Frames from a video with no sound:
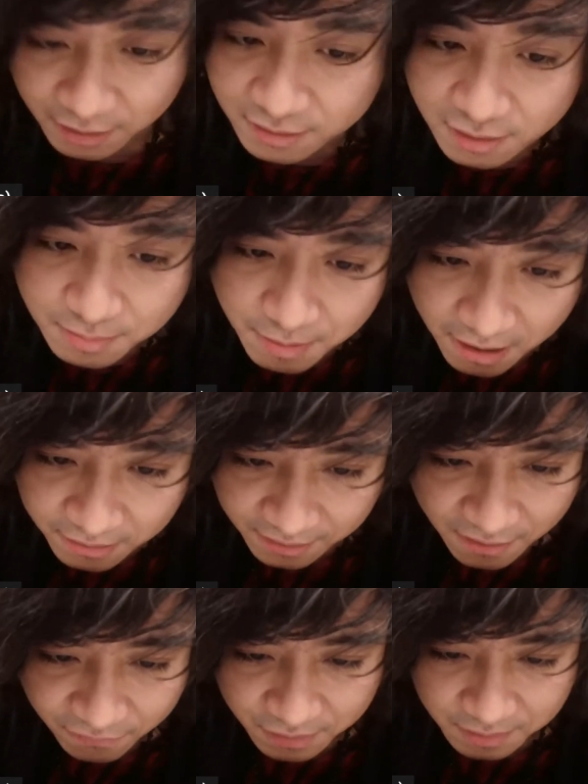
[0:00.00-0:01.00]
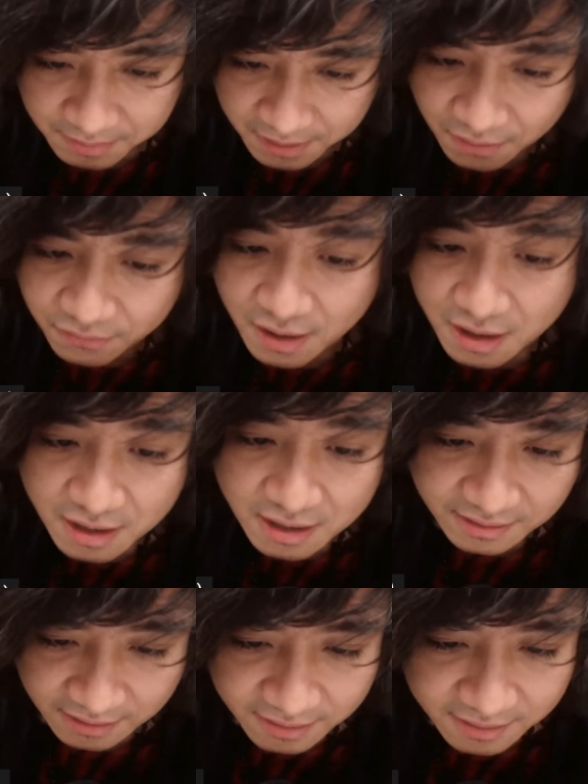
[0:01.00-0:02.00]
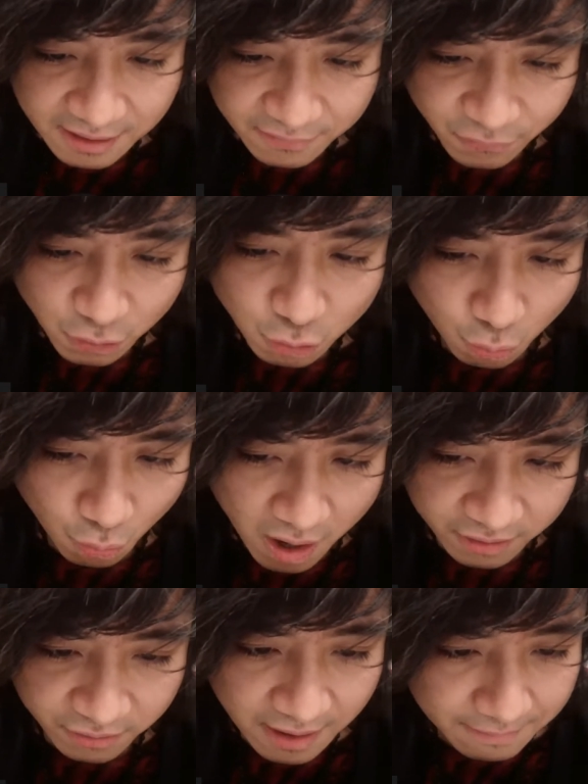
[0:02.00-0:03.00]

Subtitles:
licks his paw to comfort himself. Doesn't need food or water.